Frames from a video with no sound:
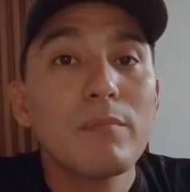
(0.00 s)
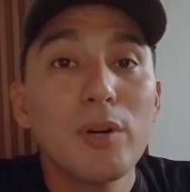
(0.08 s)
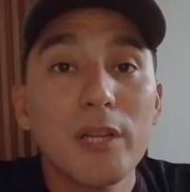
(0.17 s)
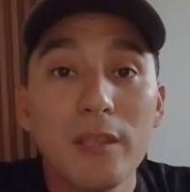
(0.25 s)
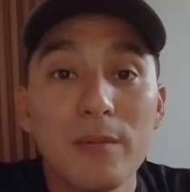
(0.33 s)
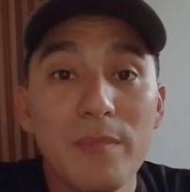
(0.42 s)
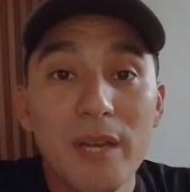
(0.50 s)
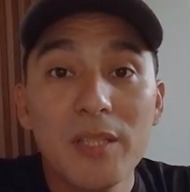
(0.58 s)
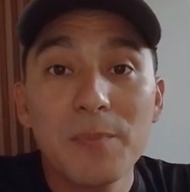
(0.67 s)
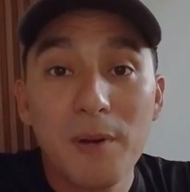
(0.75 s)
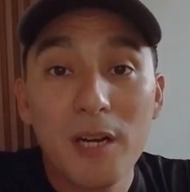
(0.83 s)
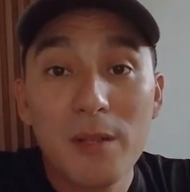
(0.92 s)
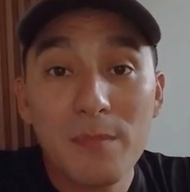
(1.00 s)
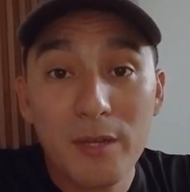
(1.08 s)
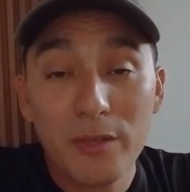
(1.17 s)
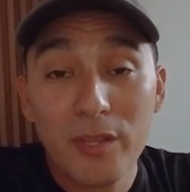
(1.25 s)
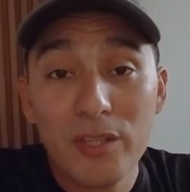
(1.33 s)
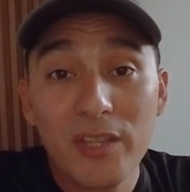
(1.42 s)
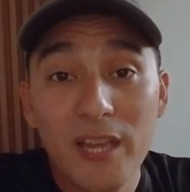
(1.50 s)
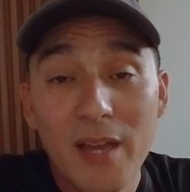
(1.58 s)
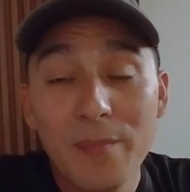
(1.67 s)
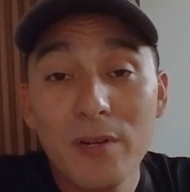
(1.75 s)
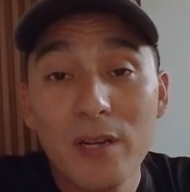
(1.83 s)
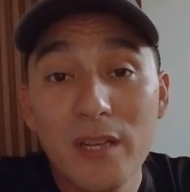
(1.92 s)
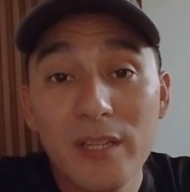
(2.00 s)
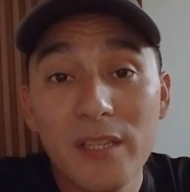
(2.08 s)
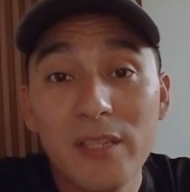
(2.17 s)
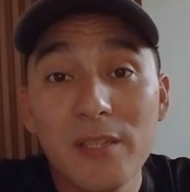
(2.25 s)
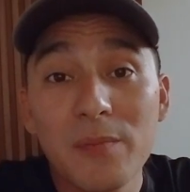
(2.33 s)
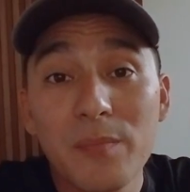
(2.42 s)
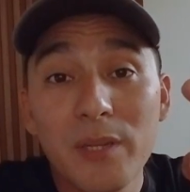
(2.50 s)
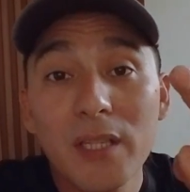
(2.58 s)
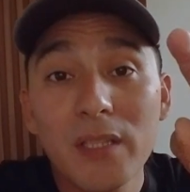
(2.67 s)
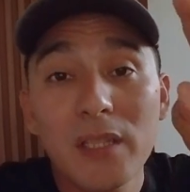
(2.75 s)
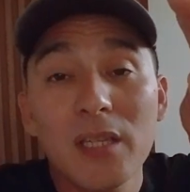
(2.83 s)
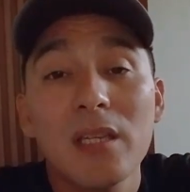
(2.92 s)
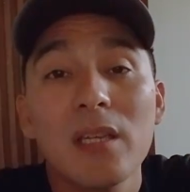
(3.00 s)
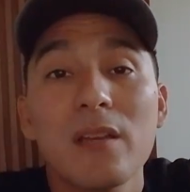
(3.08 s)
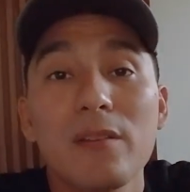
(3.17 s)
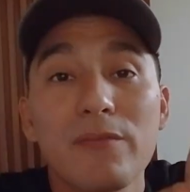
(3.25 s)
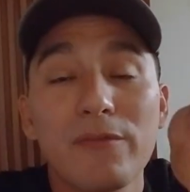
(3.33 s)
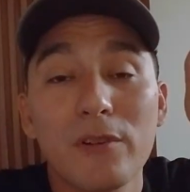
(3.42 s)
But the best part about this camera is its ability